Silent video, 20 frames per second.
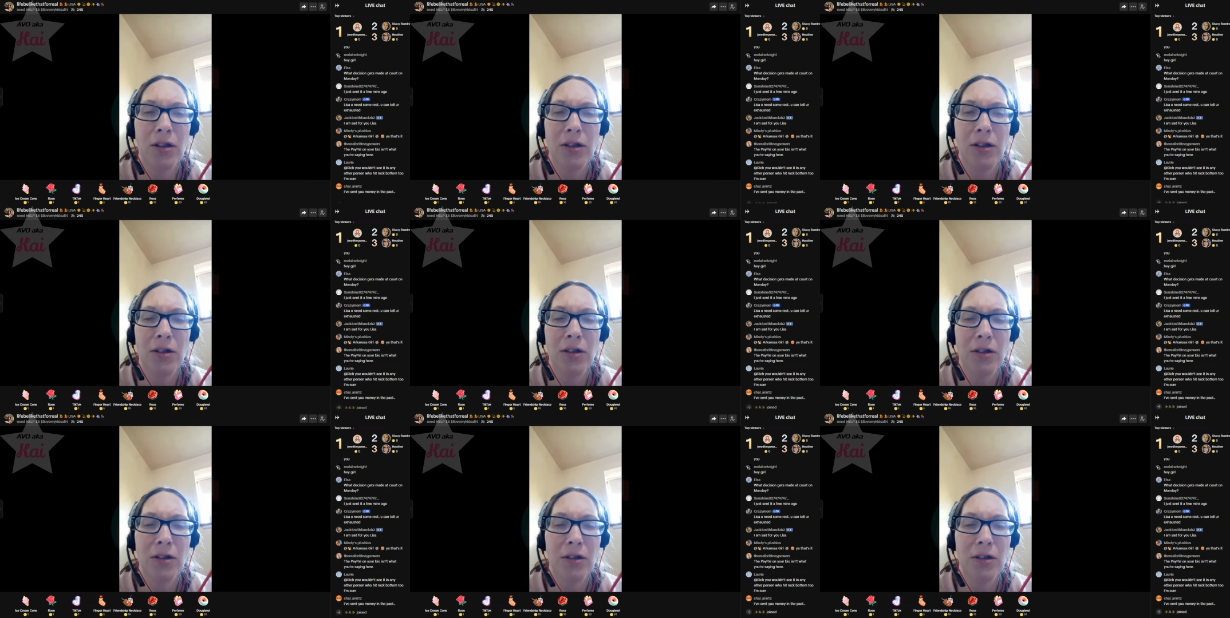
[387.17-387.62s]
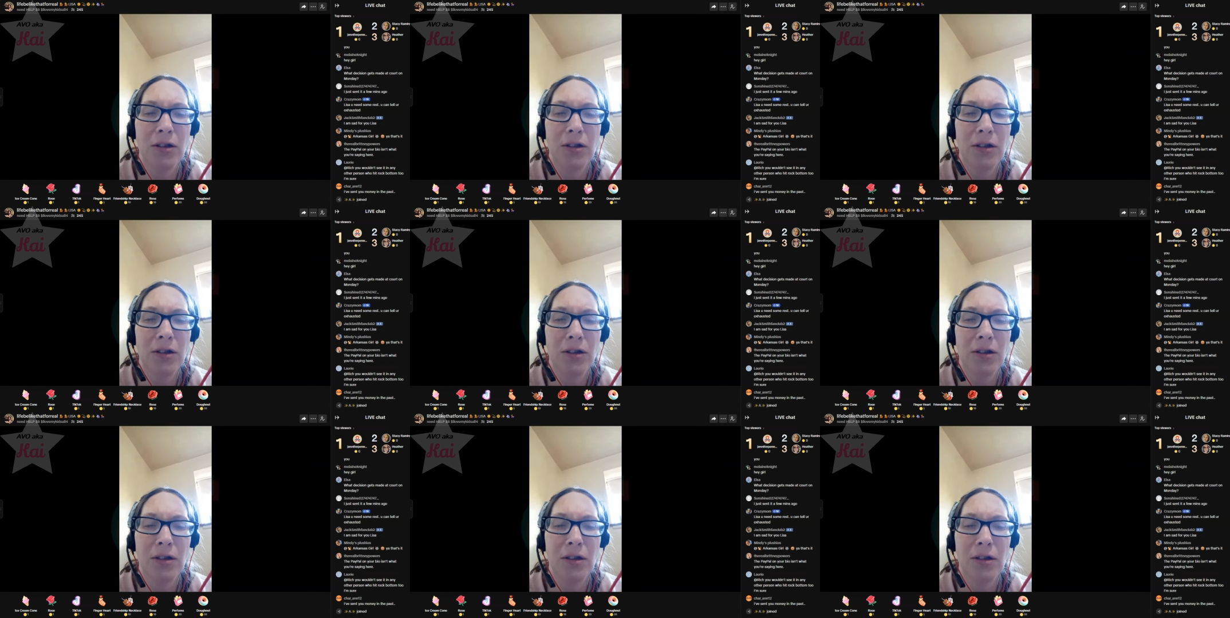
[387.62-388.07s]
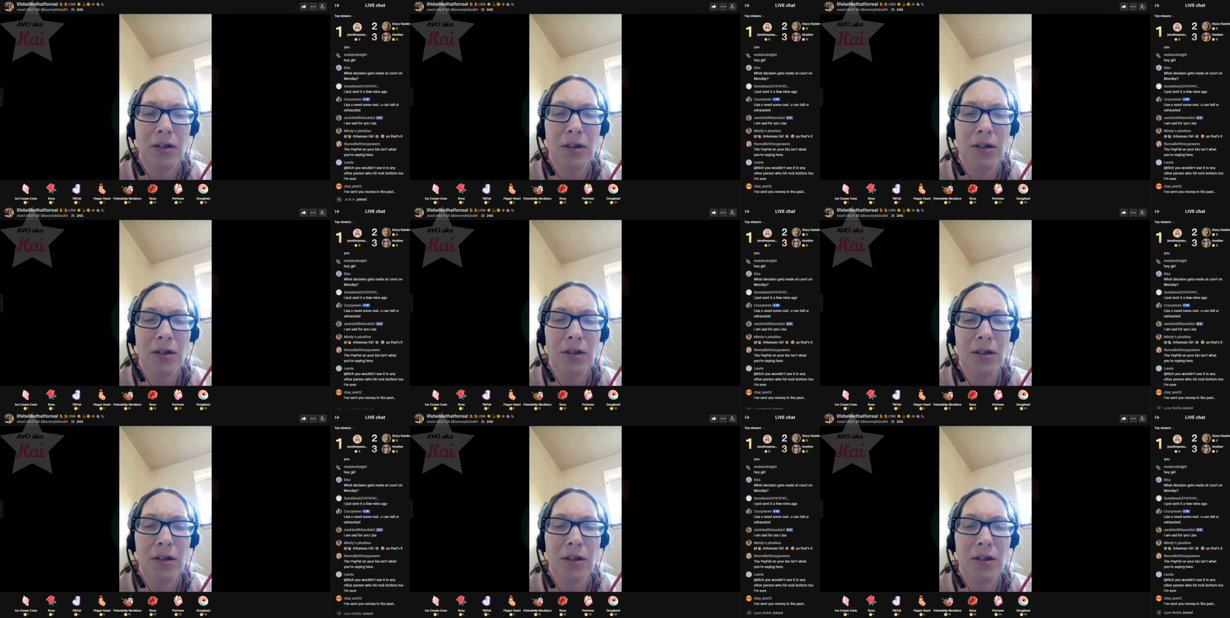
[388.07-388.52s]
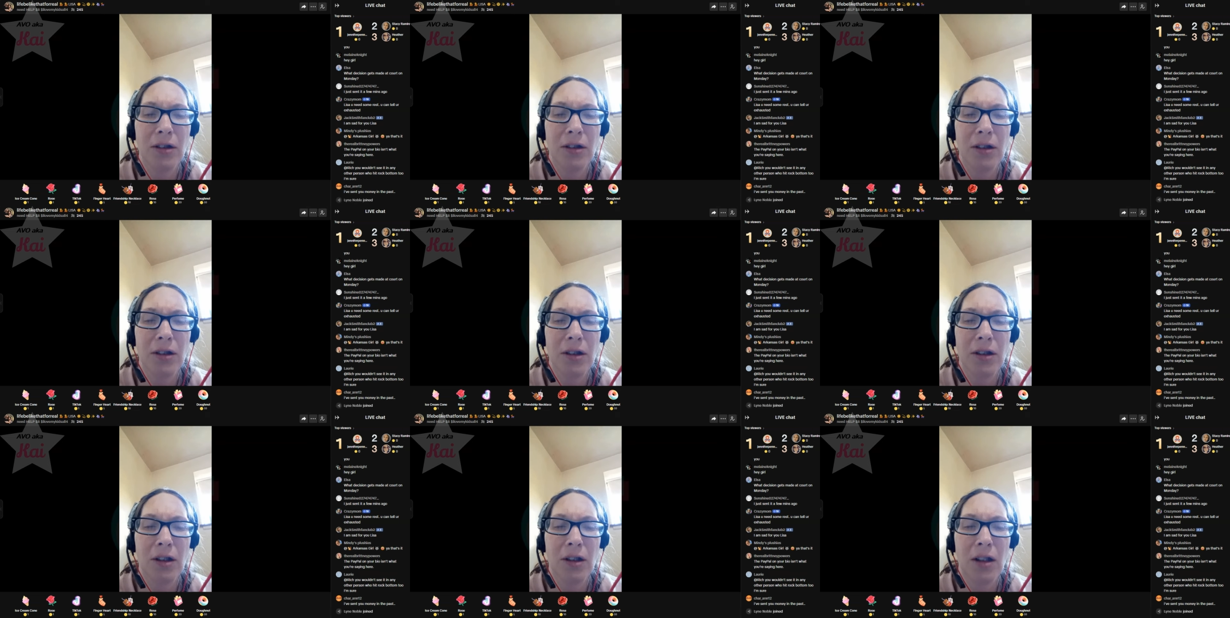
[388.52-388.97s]

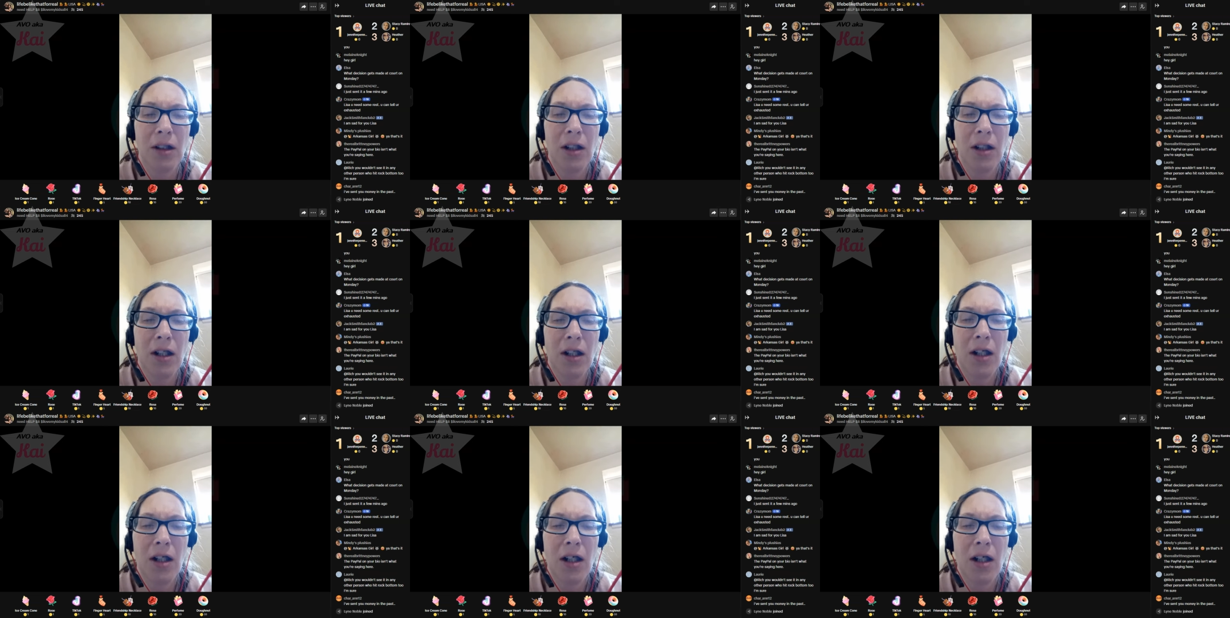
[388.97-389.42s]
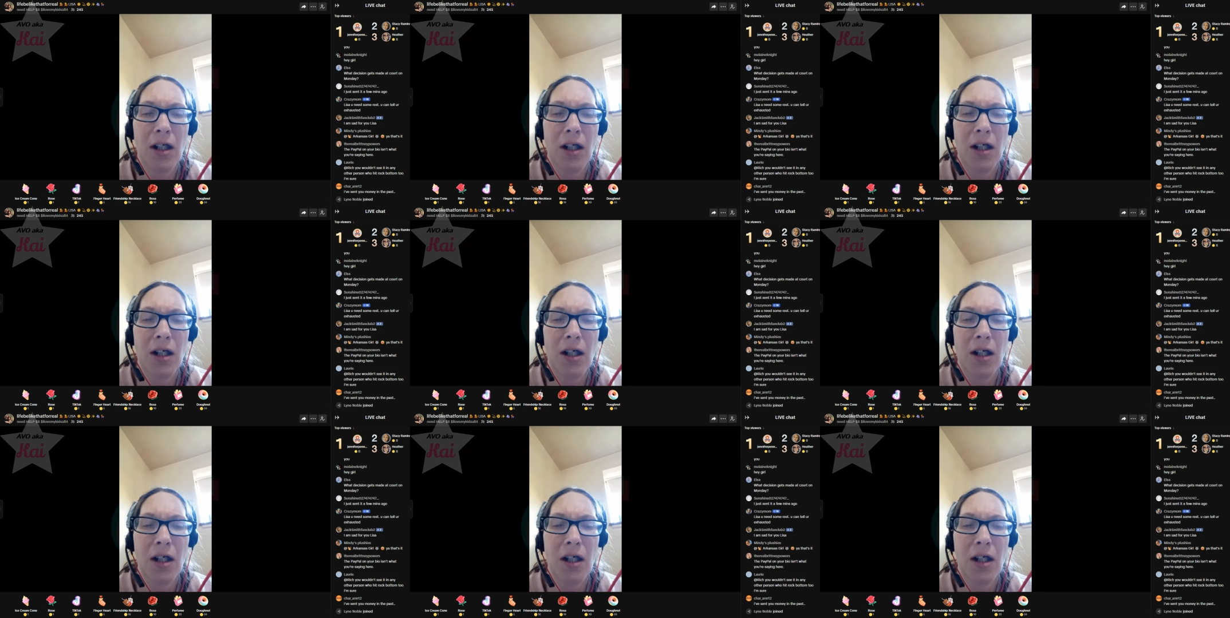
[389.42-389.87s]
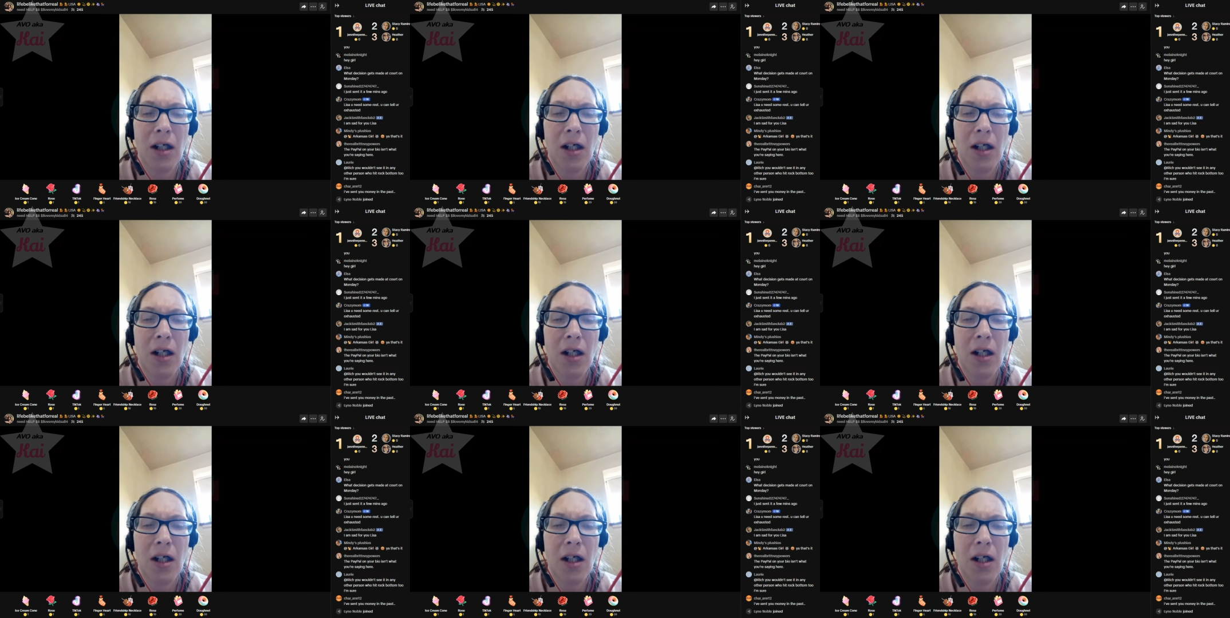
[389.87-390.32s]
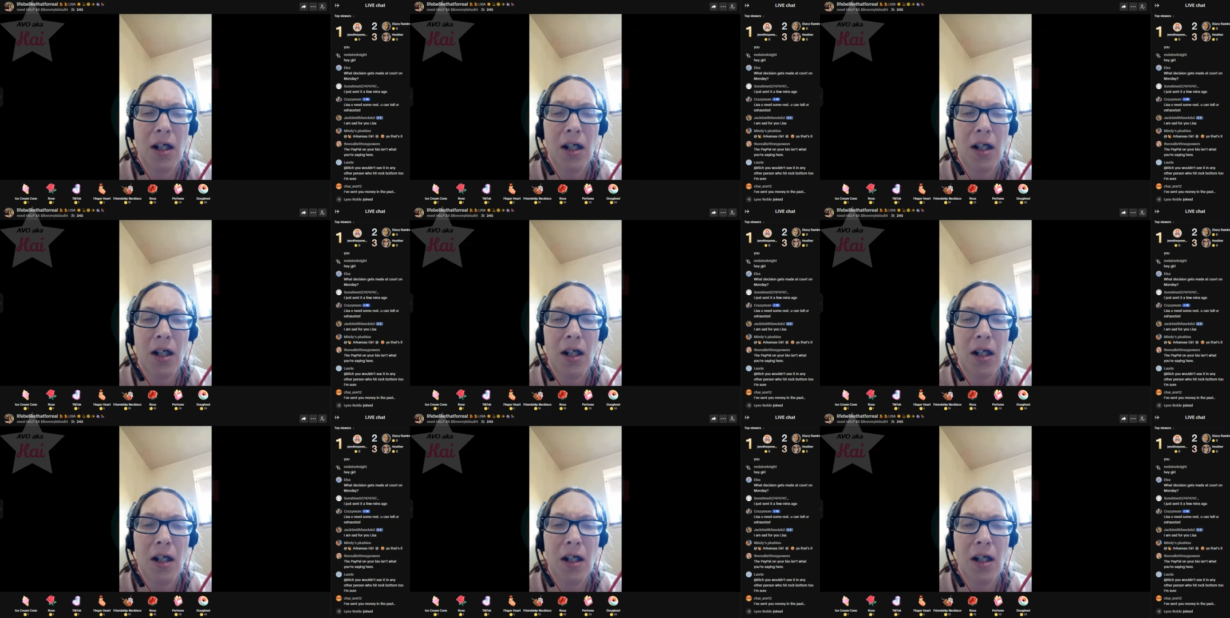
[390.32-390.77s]

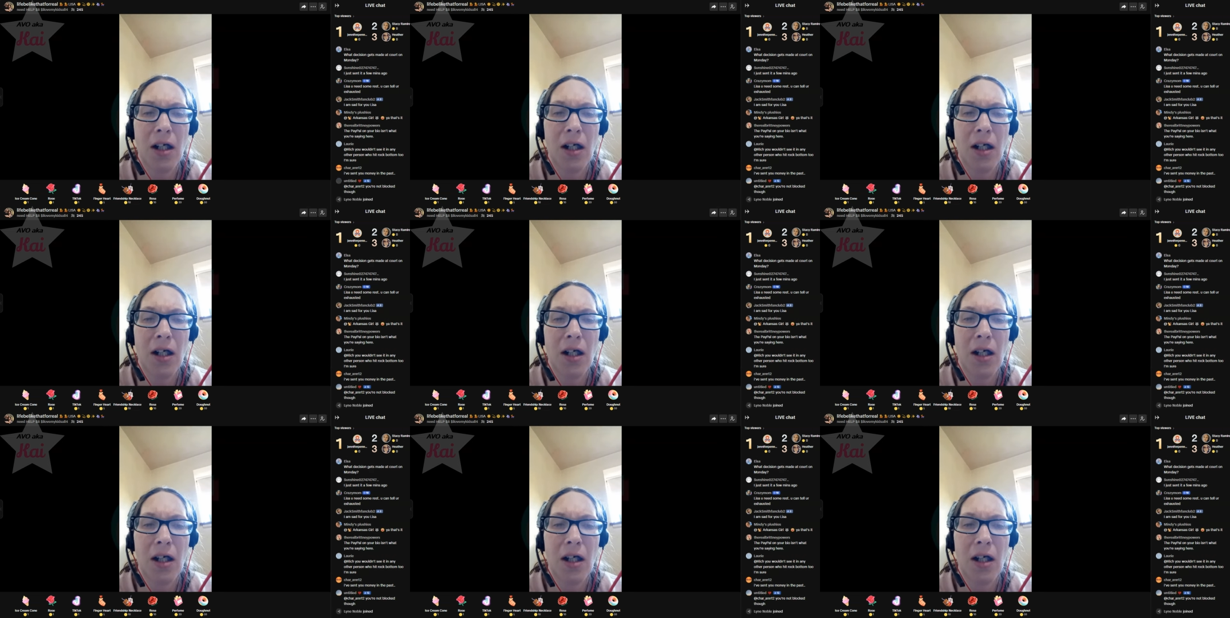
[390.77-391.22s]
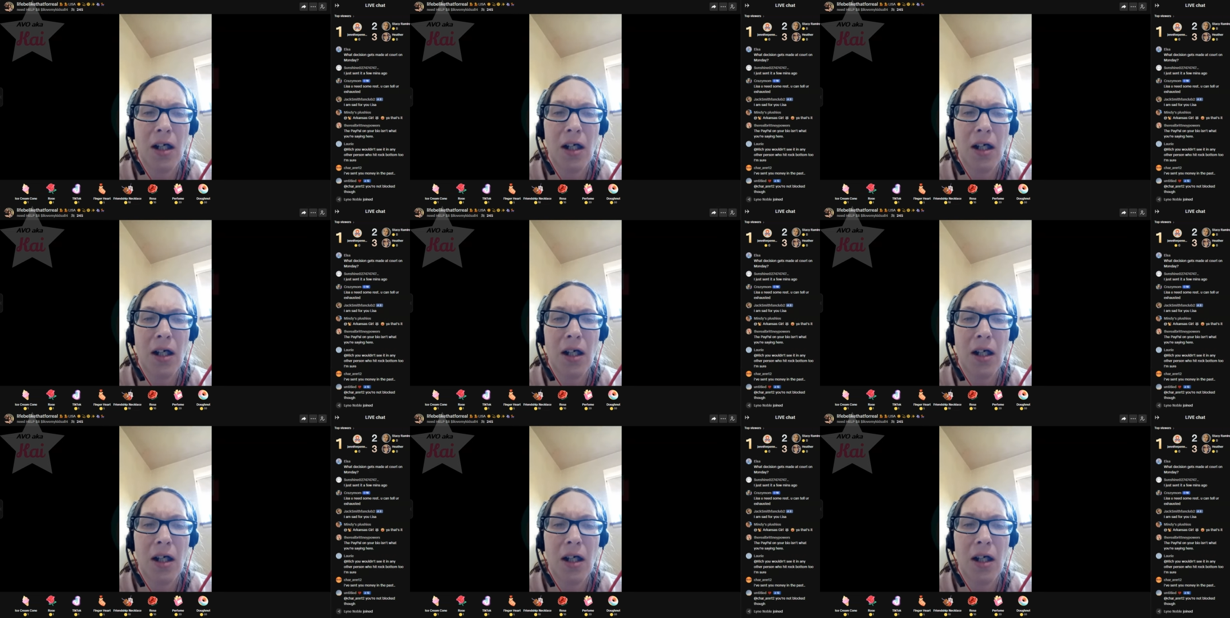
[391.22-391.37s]
Nobody speaks.